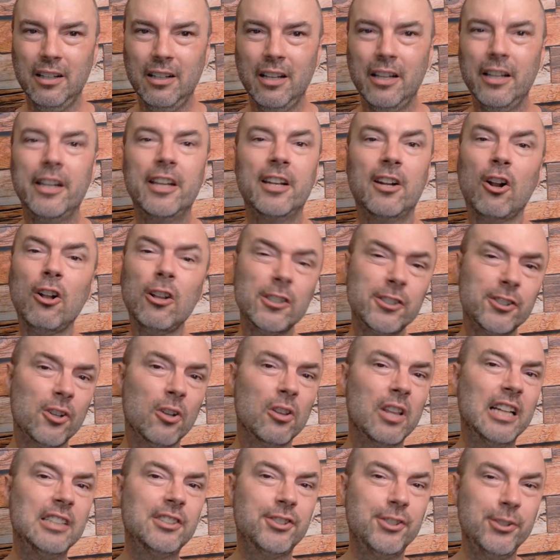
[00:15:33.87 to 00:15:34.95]
It also
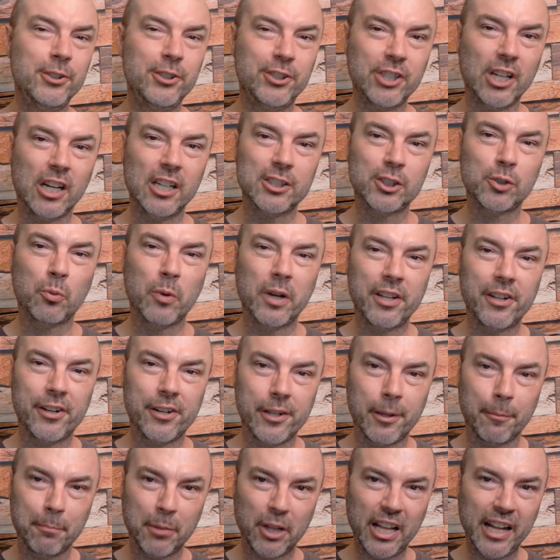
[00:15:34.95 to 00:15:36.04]
lets you judge whether the
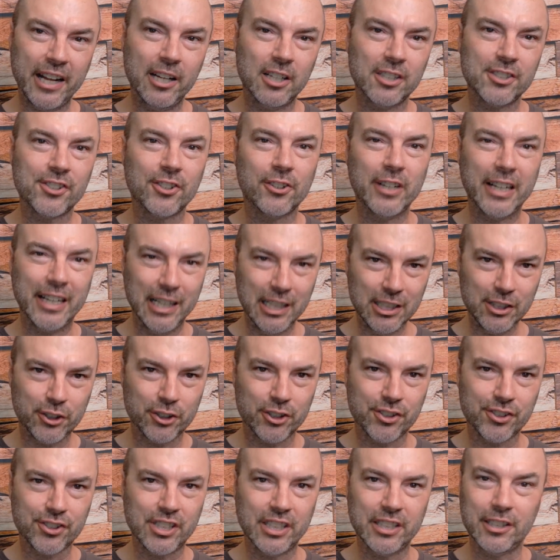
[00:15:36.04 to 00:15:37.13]
players are
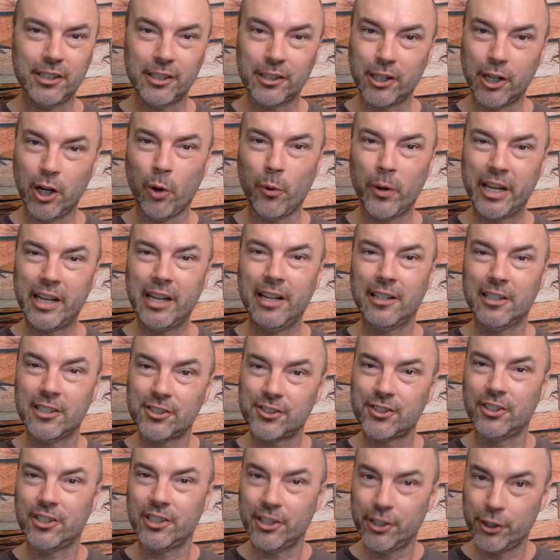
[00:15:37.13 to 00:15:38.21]
interested in going in a
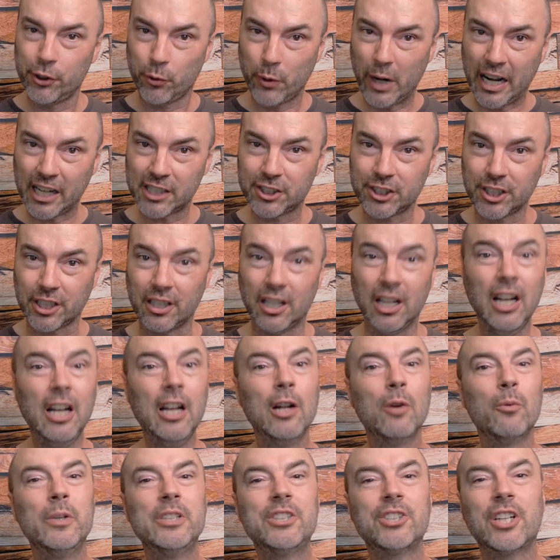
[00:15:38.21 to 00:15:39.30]
certain direction,
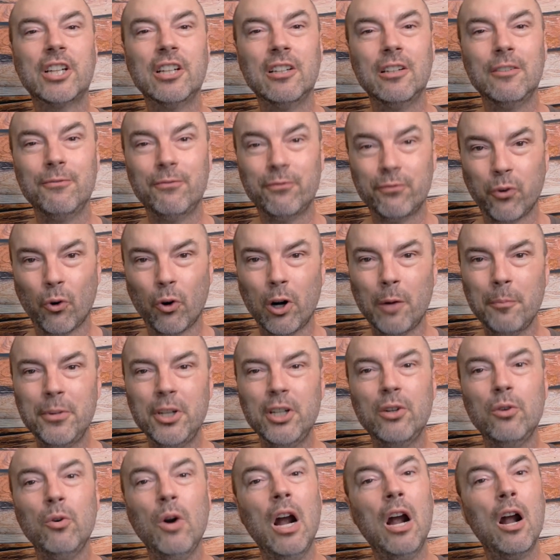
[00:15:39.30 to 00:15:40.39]
which can inform
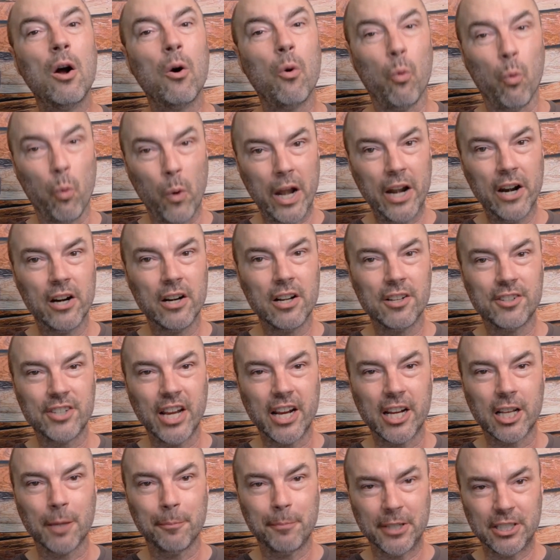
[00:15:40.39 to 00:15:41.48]
you where to take
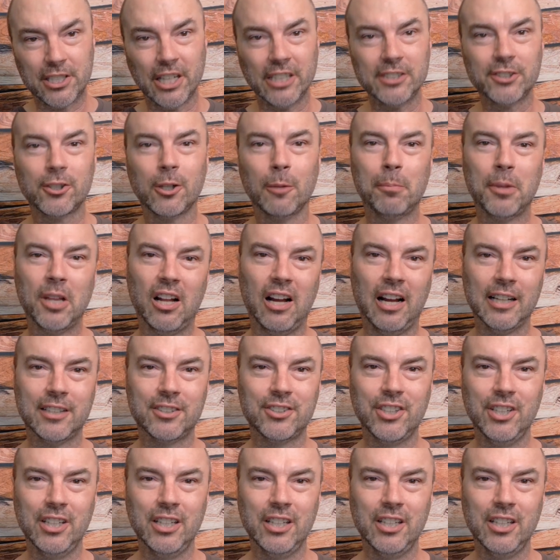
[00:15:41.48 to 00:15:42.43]
the potential plot.